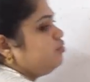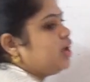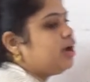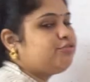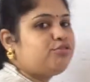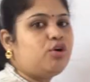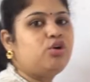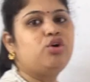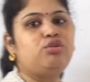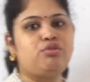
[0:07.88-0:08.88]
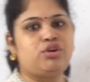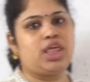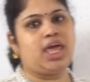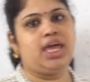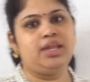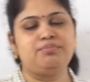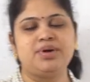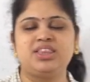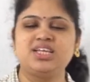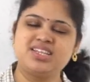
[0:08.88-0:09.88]
we have followed for the 8th
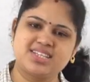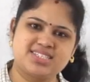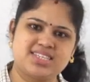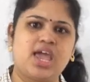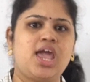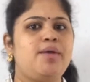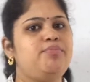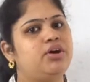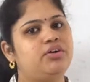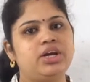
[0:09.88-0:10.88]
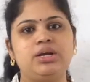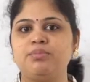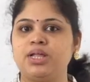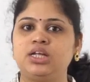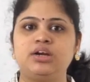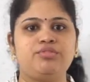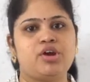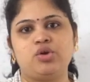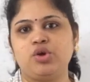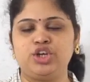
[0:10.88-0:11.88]
method? The same grid method
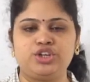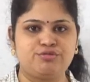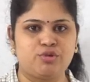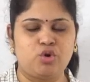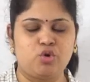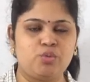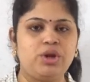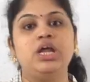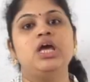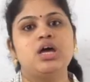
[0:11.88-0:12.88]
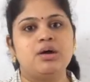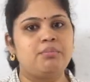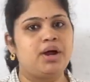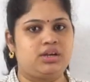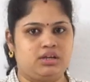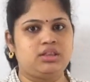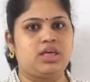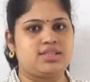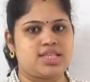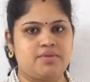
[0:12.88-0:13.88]
we are going to follow it. But
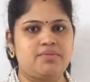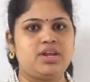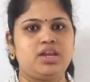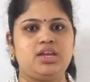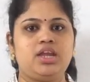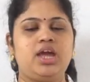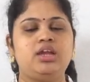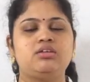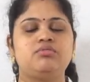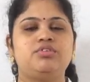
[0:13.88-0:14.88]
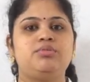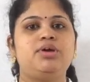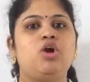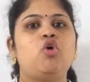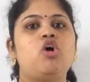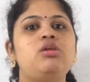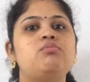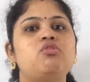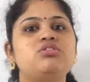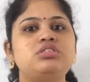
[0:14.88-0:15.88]
the 7 and 8 will be
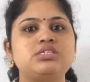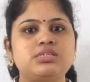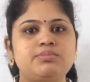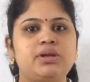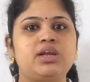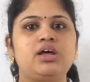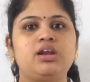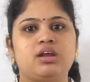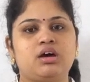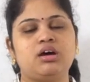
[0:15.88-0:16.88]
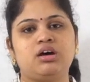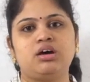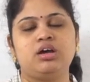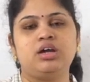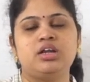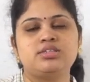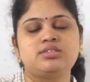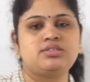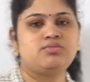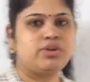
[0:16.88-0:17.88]
almost similar in
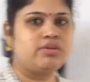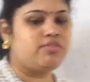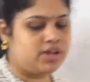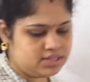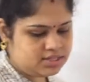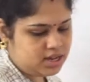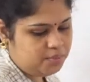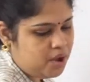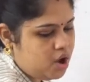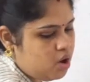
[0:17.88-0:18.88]
one step.